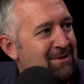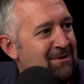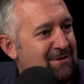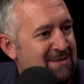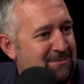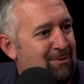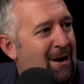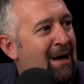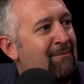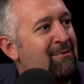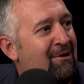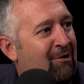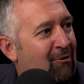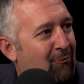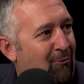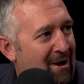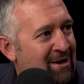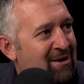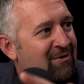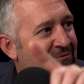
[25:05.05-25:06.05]
there's probably
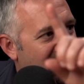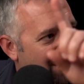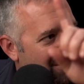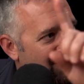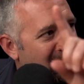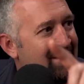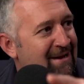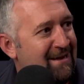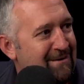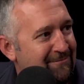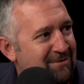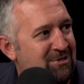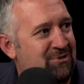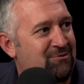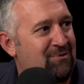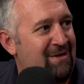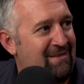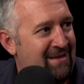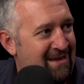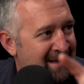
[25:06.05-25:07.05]
quite a variant
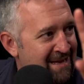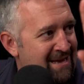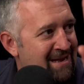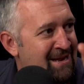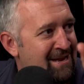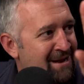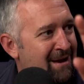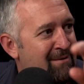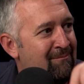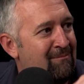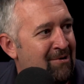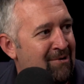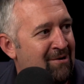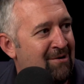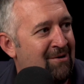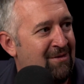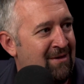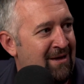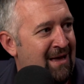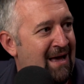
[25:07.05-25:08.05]
between the Eaton
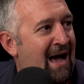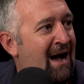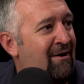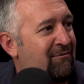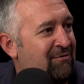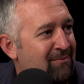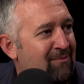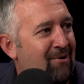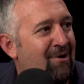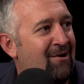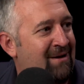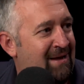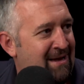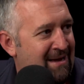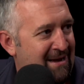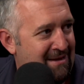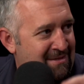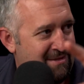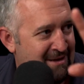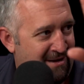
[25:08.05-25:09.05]
number, the
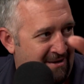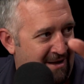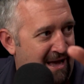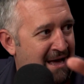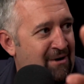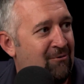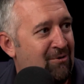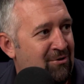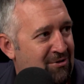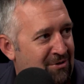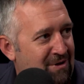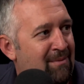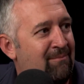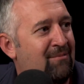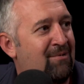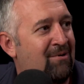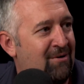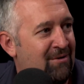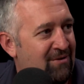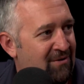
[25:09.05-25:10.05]
aftermarket, the Kenworth
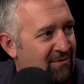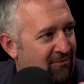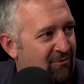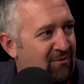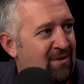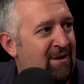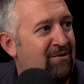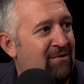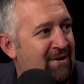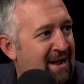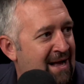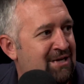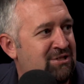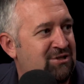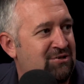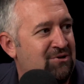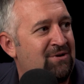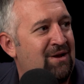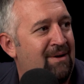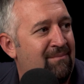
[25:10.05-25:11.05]
number, the
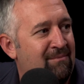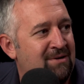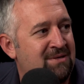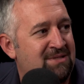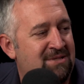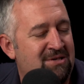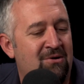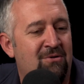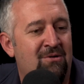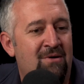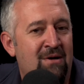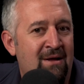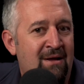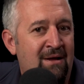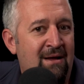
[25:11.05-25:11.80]
international number. So